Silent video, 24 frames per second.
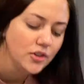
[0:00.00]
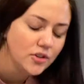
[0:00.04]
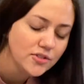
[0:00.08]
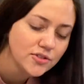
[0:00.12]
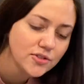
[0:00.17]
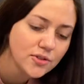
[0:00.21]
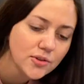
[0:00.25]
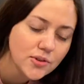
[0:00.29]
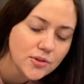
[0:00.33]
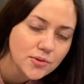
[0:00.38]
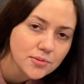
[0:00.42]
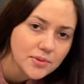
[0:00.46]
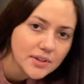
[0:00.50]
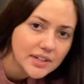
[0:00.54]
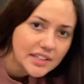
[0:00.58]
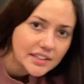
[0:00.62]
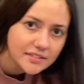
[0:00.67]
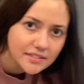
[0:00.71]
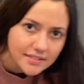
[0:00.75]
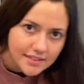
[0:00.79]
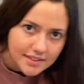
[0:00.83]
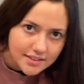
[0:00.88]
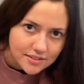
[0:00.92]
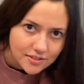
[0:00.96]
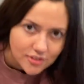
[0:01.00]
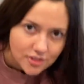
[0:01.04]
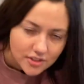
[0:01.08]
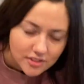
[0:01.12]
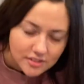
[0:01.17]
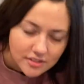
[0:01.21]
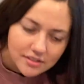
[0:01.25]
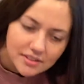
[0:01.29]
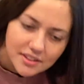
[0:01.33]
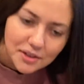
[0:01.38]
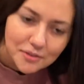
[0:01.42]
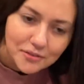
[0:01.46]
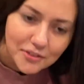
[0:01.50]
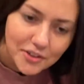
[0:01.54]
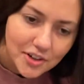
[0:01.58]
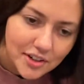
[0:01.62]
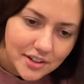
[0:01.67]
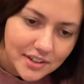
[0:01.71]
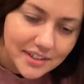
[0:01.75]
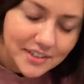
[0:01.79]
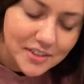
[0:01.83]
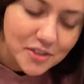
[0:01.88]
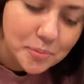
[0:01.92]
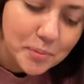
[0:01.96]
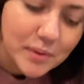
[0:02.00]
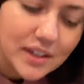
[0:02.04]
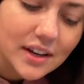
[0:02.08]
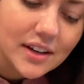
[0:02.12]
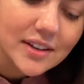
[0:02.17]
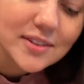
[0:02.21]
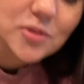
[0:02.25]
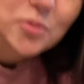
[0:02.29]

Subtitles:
So the reason this looks silver is because